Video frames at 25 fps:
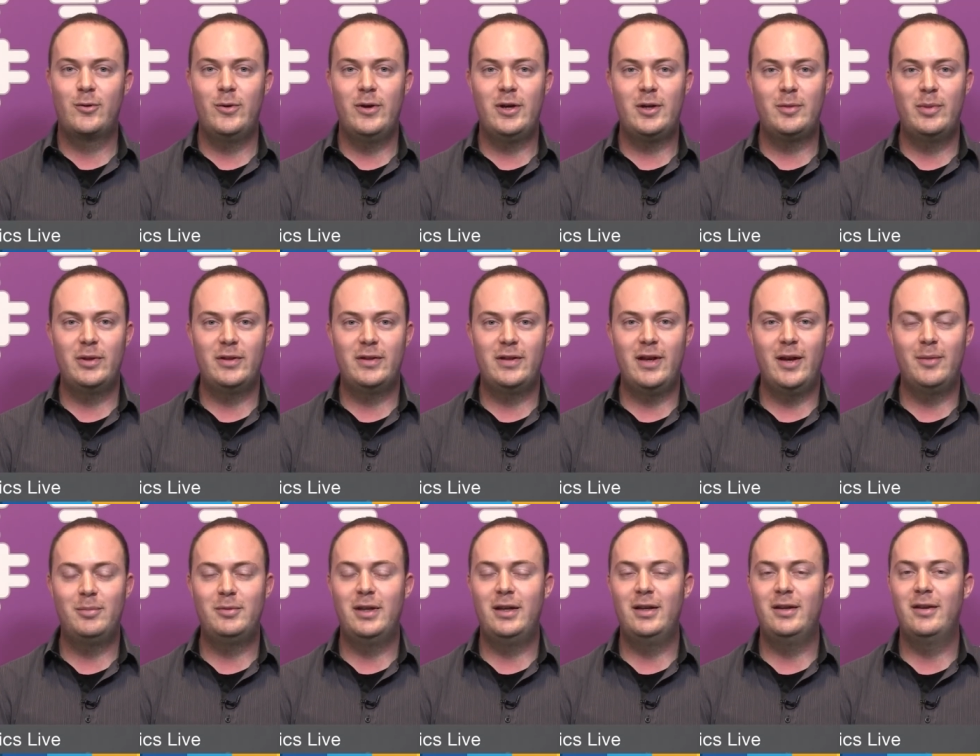quick, but the
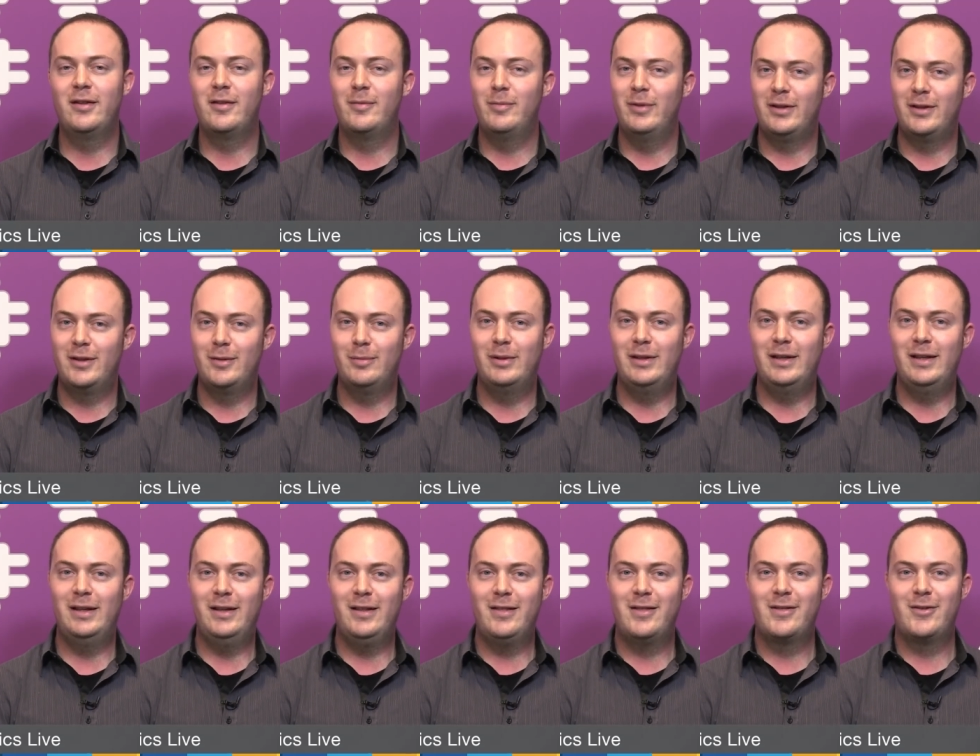update has been
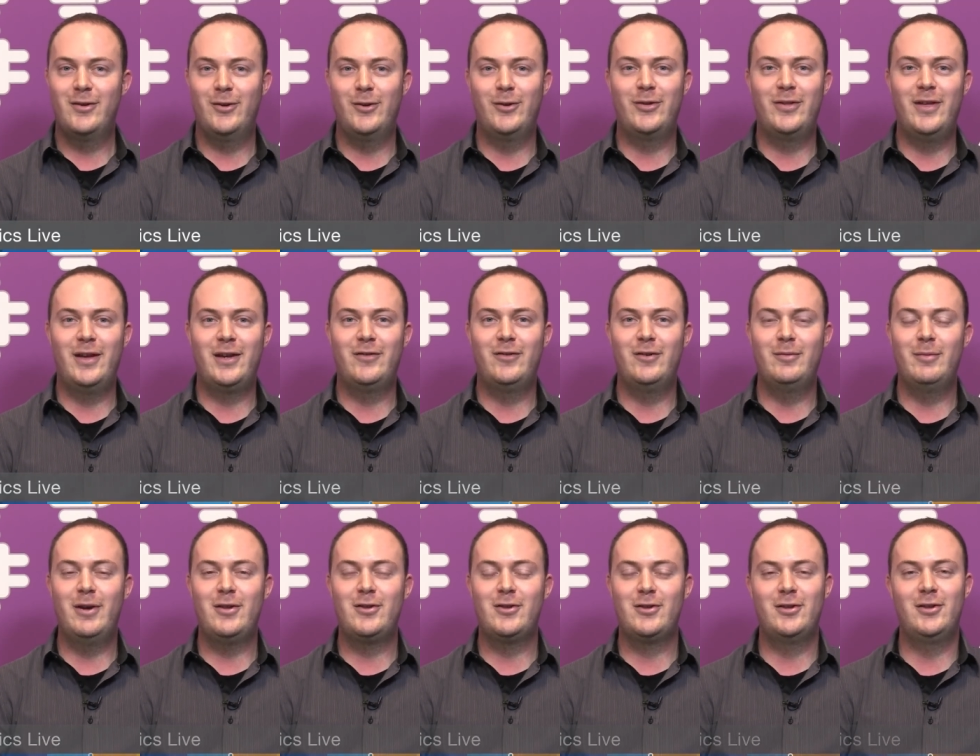completed. So thank you
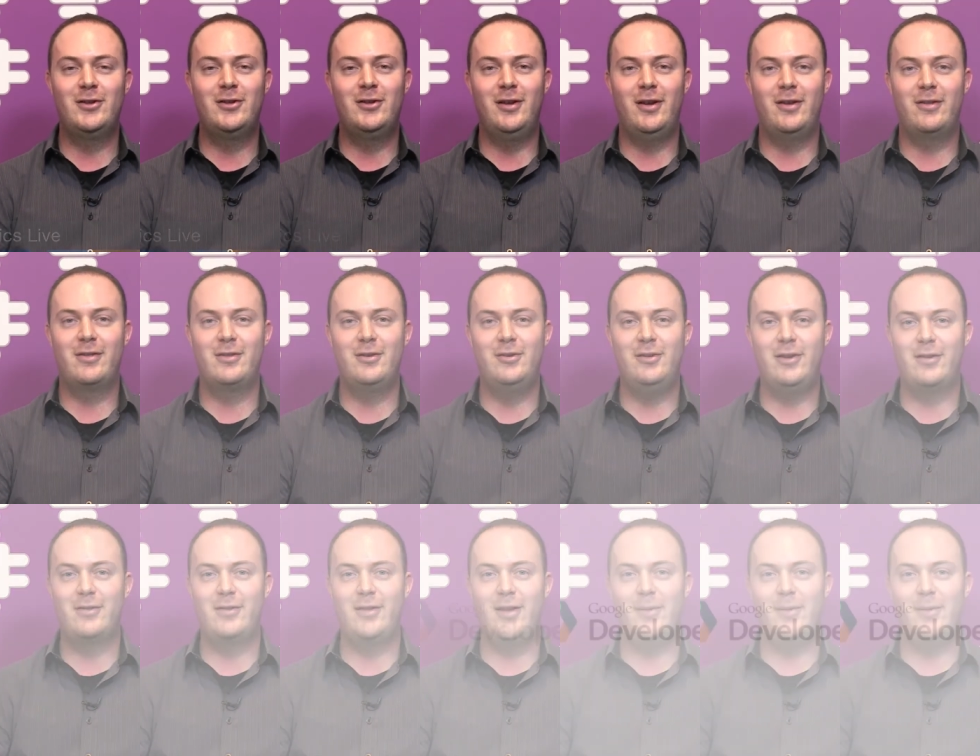very much, and I'll see you next